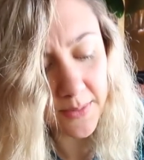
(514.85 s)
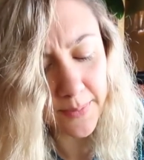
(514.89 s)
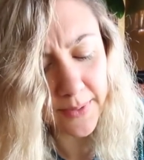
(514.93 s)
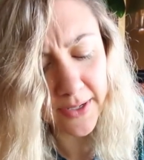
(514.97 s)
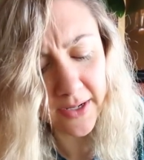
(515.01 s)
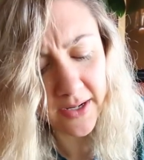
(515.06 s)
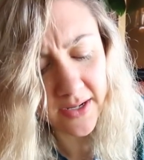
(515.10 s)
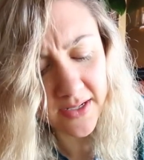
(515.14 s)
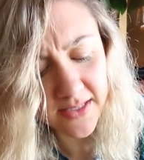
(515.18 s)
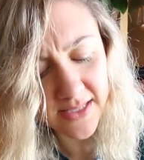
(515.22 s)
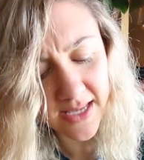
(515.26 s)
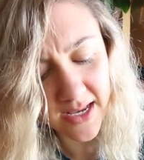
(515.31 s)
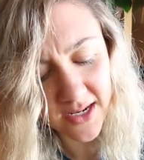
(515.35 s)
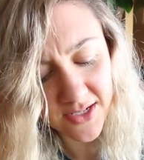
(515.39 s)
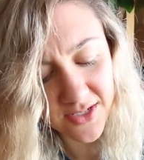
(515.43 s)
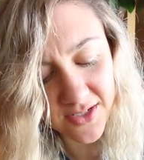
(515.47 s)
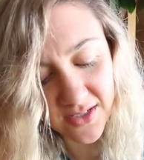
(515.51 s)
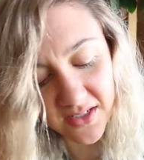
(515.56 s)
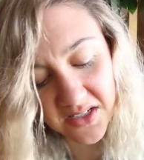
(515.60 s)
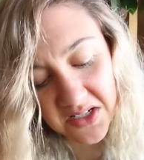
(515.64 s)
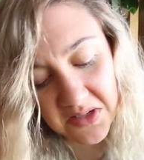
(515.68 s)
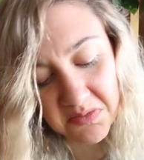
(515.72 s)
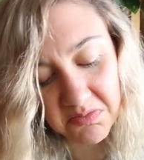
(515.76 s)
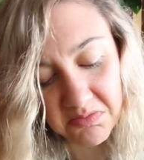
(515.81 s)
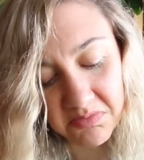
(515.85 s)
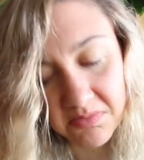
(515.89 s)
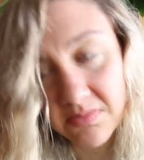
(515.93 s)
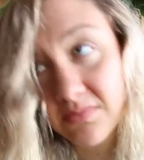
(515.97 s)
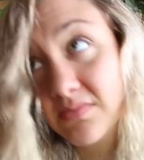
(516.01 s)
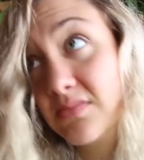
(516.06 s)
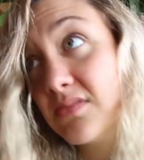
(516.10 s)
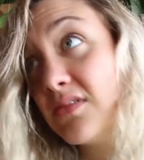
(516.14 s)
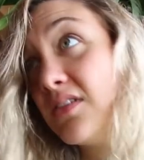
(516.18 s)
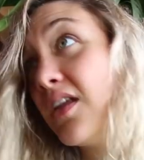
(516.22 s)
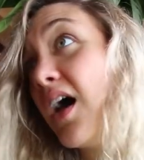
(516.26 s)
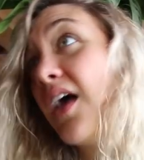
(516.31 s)
the burger is actually
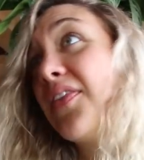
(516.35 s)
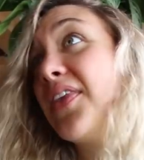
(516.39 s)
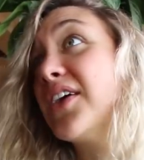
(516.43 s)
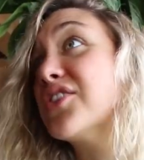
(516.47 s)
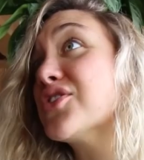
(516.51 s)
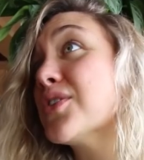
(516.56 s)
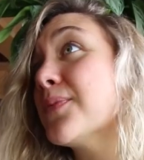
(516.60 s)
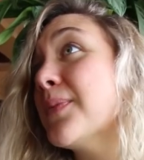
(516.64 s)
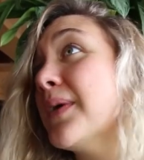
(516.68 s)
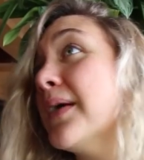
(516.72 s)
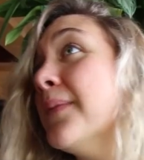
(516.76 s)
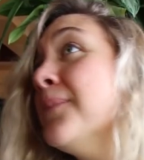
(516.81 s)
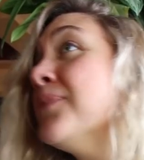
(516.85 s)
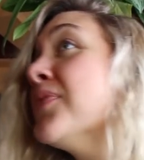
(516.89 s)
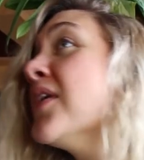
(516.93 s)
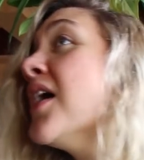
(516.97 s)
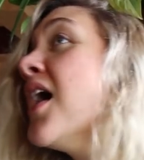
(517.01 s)
not that drippy.